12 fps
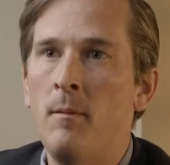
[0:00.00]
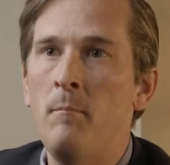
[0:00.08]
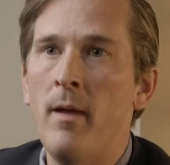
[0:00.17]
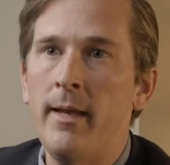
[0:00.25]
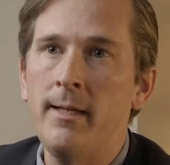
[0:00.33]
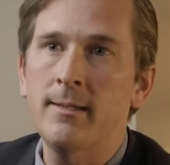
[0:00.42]

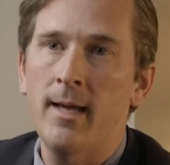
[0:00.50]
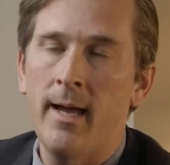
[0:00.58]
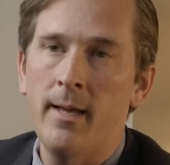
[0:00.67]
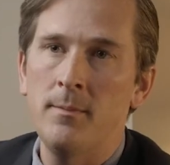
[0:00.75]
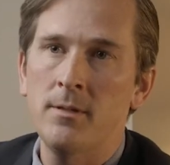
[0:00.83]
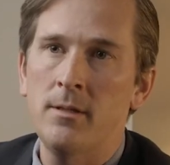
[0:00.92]
Many
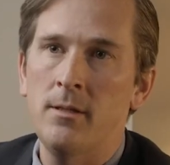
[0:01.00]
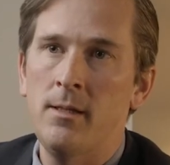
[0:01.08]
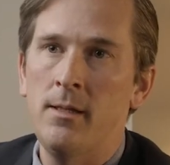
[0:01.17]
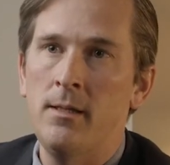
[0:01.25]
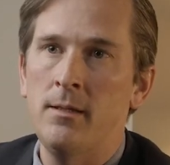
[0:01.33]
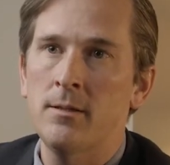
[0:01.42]
times
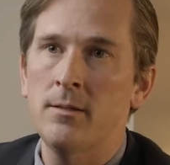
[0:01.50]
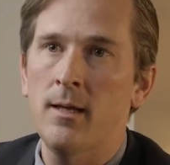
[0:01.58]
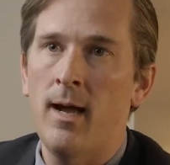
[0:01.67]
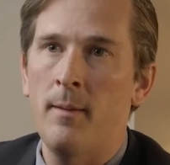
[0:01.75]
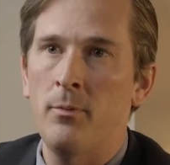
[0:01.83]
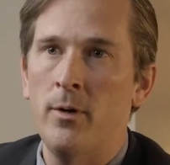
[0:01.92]
these
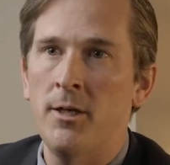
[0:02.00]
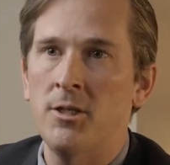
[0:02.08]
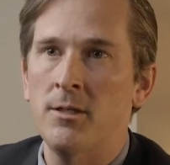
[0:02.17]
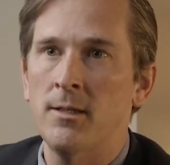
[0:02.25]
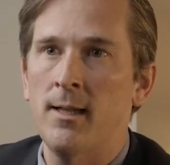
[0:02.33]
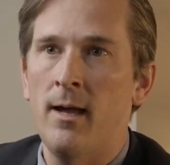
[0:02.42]

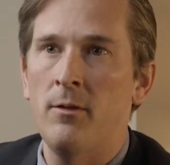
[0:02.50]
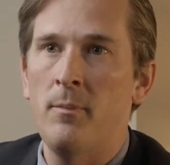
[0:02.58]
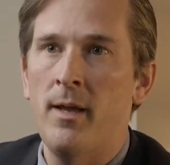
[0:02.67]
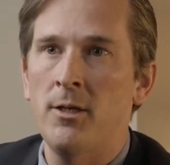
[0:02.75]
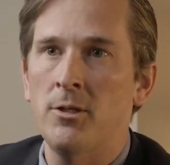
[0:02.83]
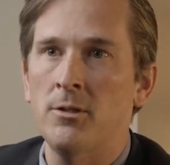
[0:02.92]
operations allow the
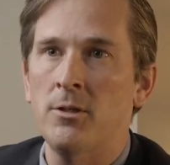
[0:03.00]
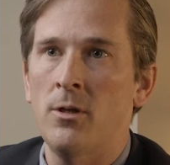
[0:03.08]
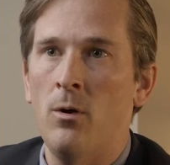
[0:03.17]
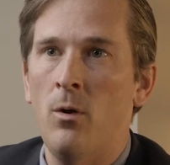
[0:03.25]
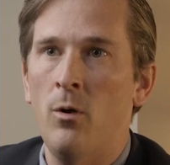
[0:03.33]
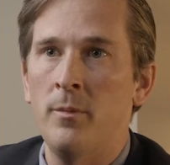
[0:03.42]
patient to
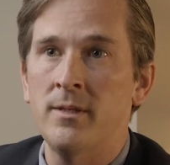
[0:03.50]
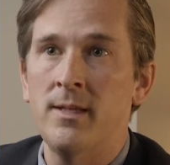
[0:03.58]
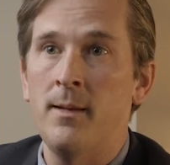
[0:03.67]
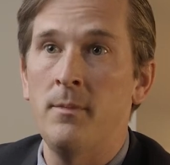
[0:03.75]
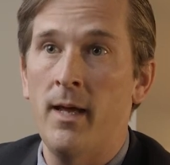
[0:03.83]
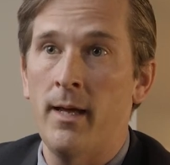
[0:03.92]
go home the
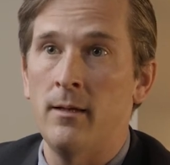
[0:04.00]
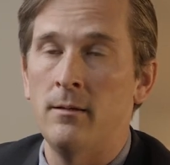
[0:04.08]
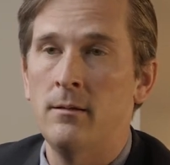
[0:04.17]
same day.